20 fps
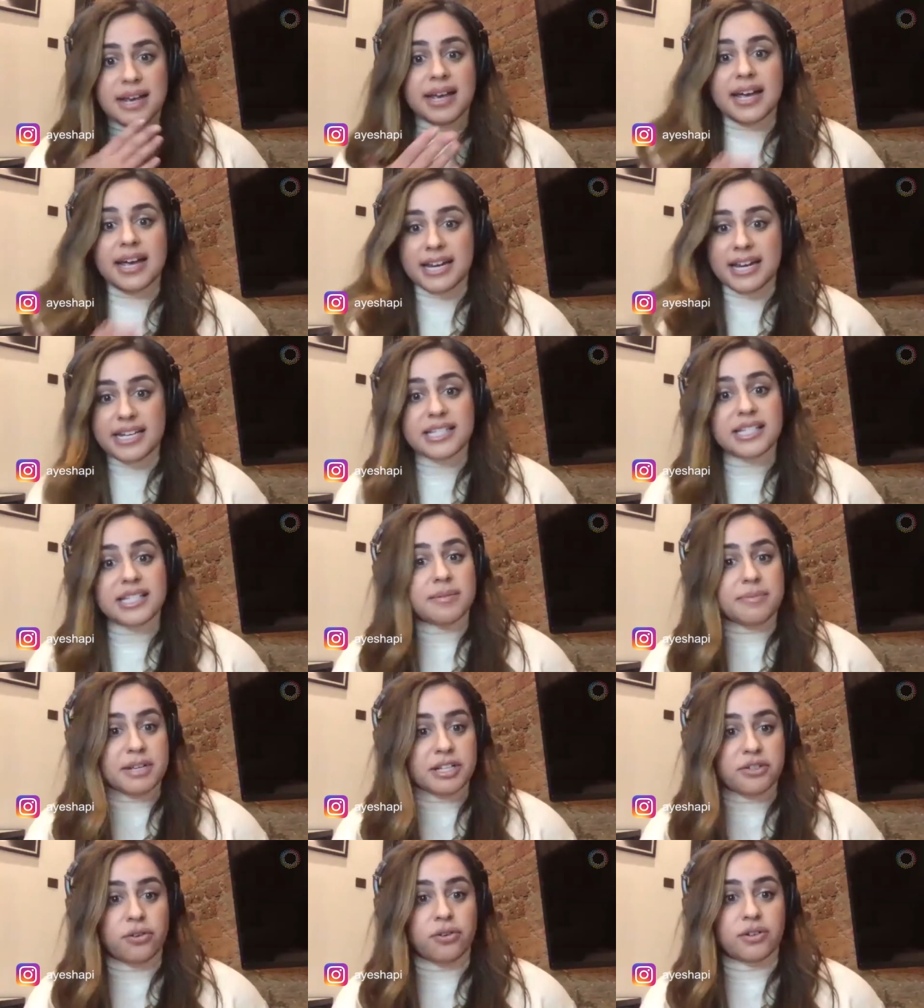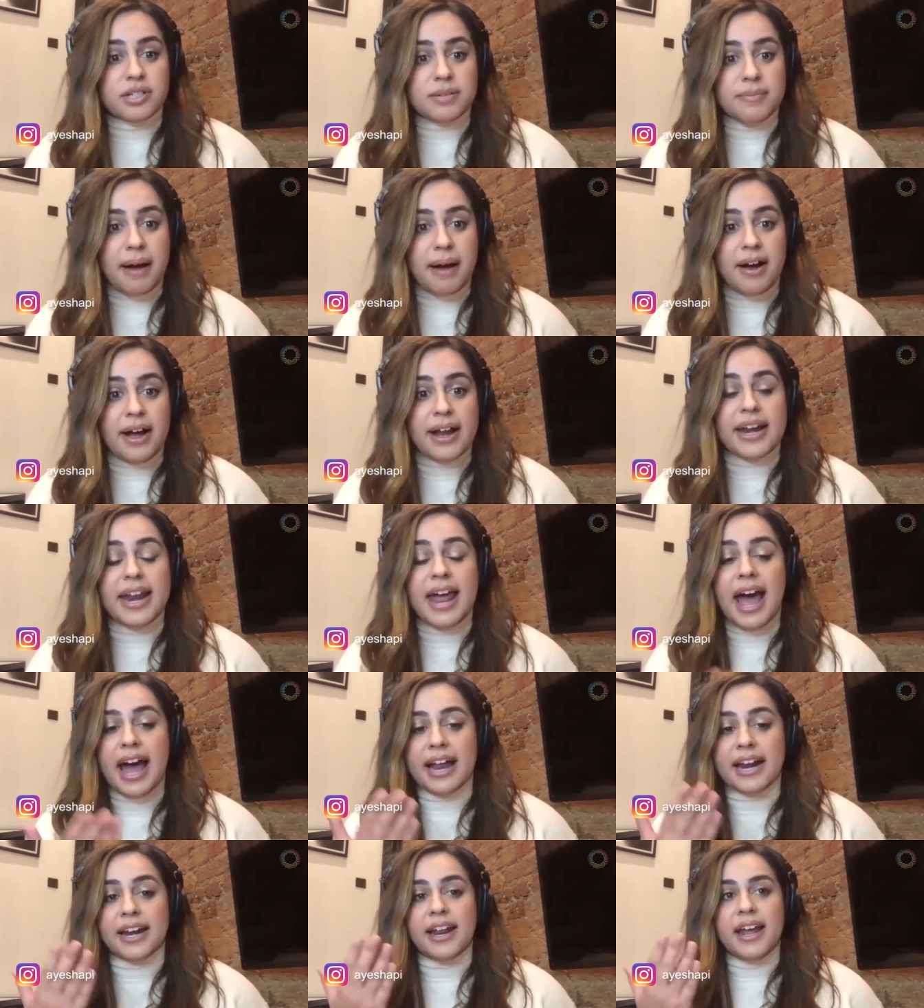it needs to be talked about.
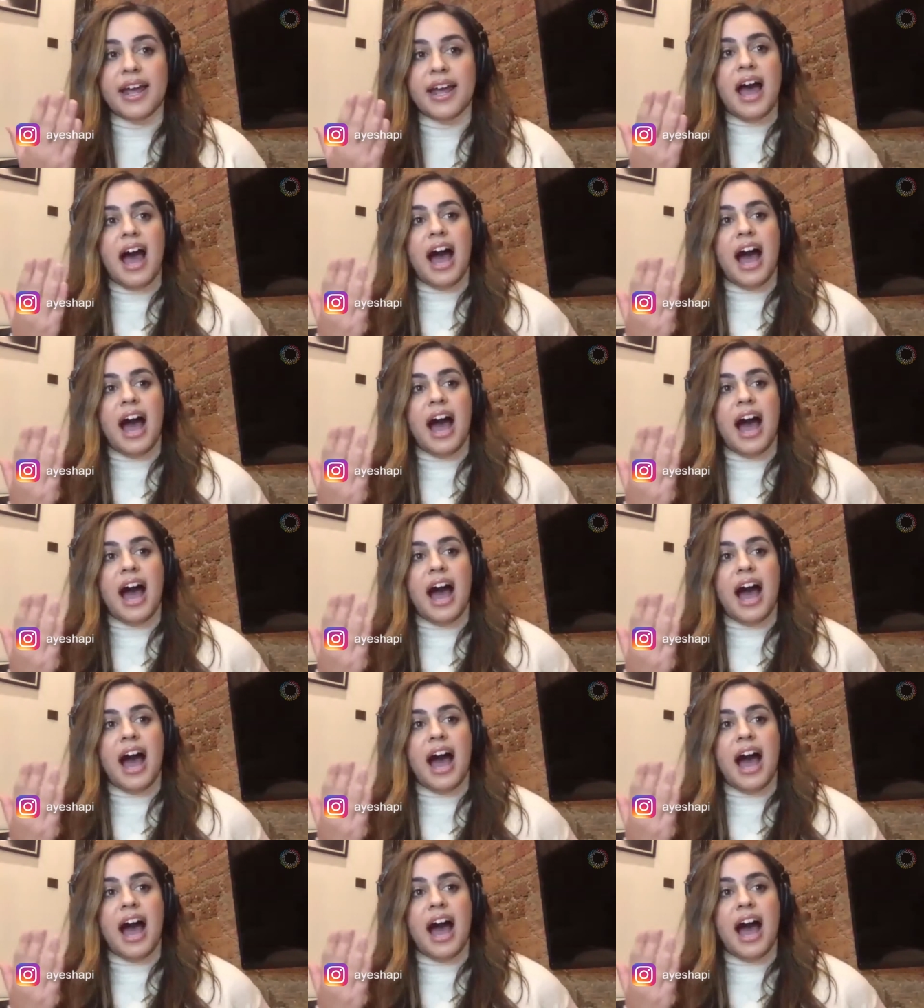And